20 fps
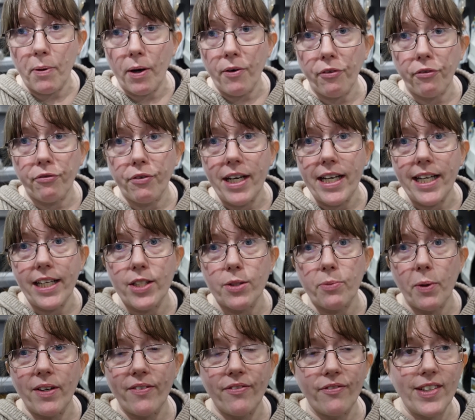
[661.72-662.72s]
both readings
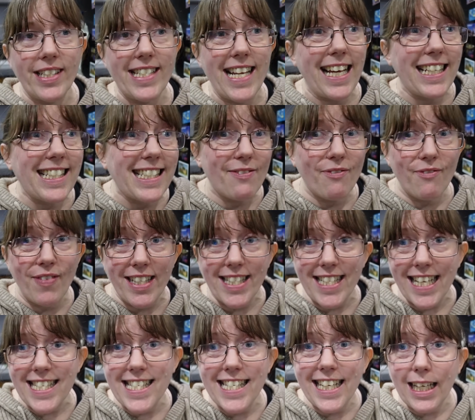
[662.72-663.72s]
went
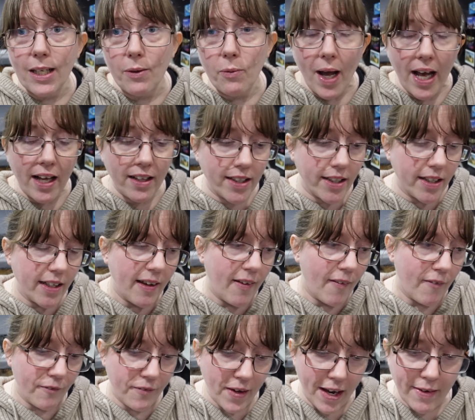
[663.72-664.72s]
fantastically well.
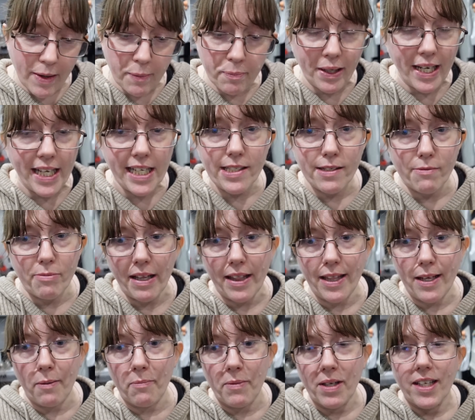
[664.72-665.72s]
Very pleased with
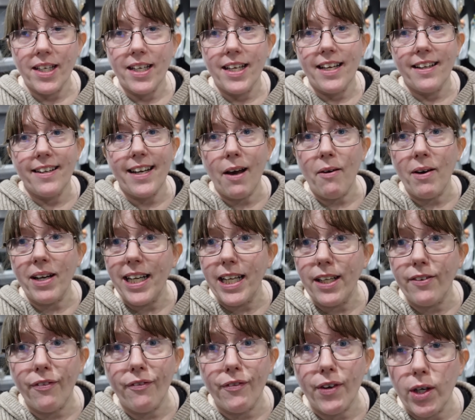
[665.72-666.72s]
them. Now I
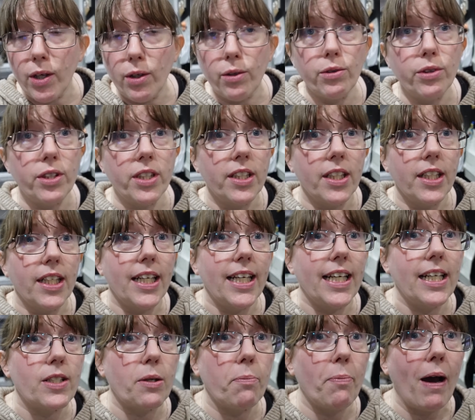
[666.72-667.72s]
need food.
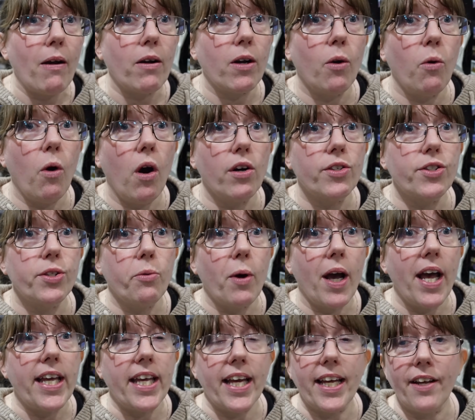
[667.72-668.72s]
It's about
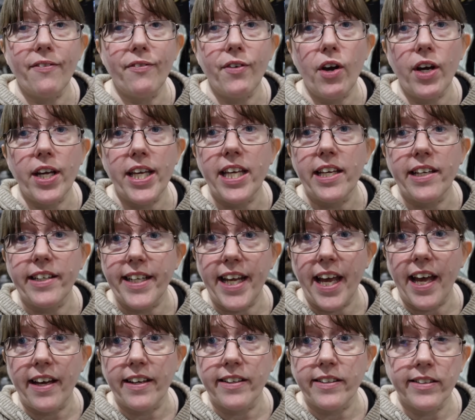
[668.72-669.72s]
7:45 and I've not eaten
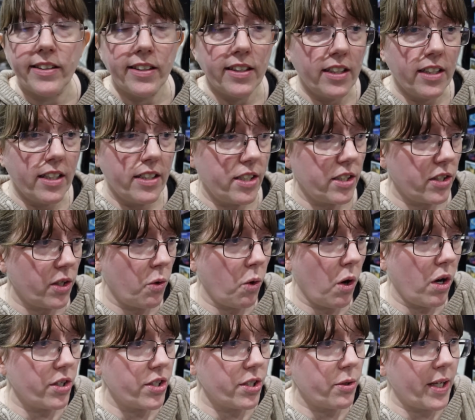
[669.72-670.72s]
yet. Is it
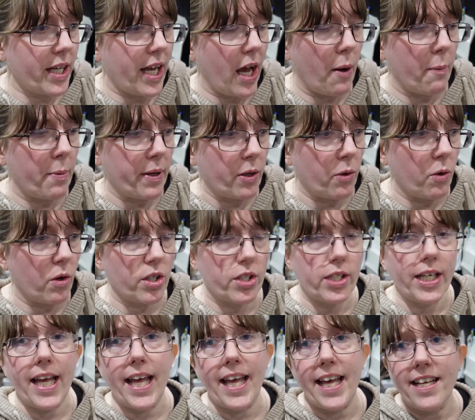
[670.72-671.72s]
7:45? It can't be 7:45. It
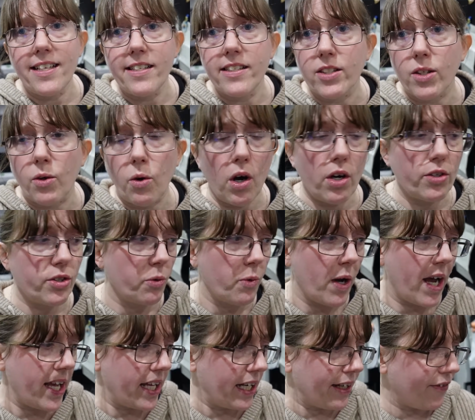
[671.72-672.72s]
is. It's
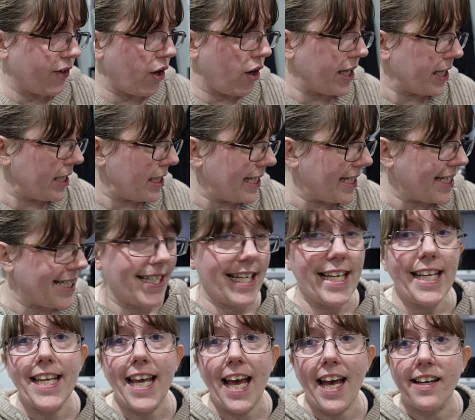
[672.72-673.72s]
7:45 and I've not eaten a
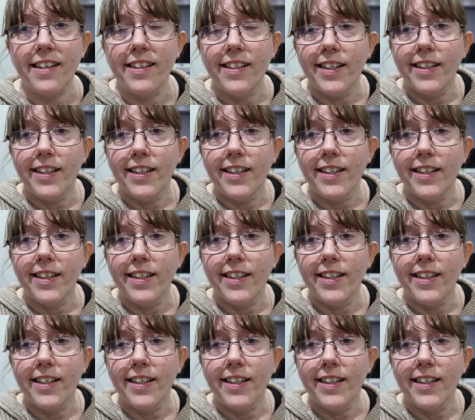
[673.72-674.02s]
tea yet.